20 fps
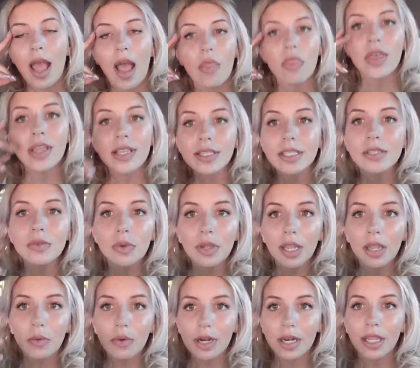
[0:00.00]
this is what
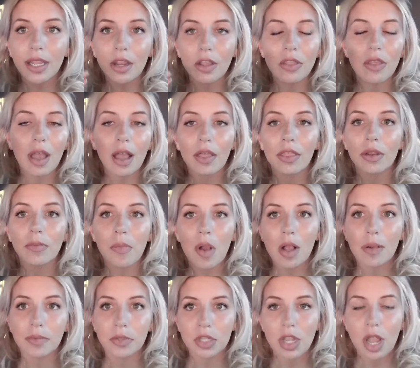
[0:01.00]
I want to hear the other
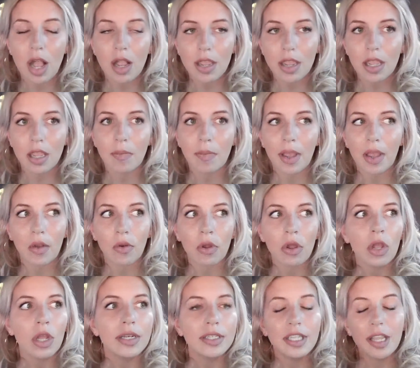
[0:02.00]
moms talking about.
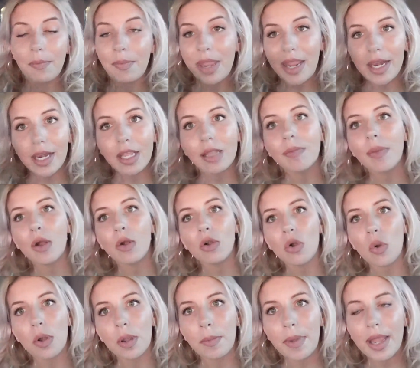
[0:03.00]
Debating about
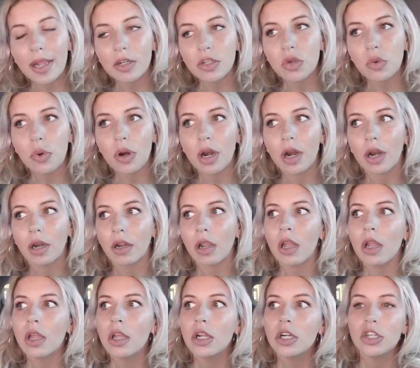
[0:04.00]
going back to work.
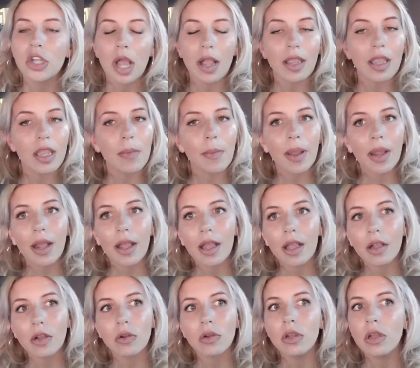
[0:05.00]
Talking
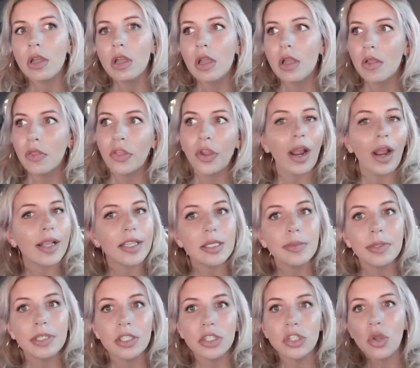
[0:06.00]
about how their
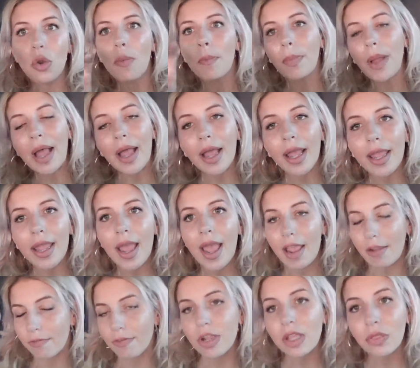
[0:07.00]
husbands don't buy
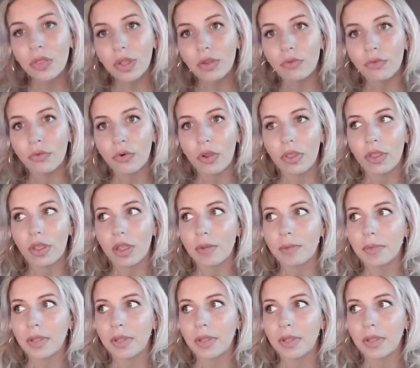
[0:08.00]
everything for them.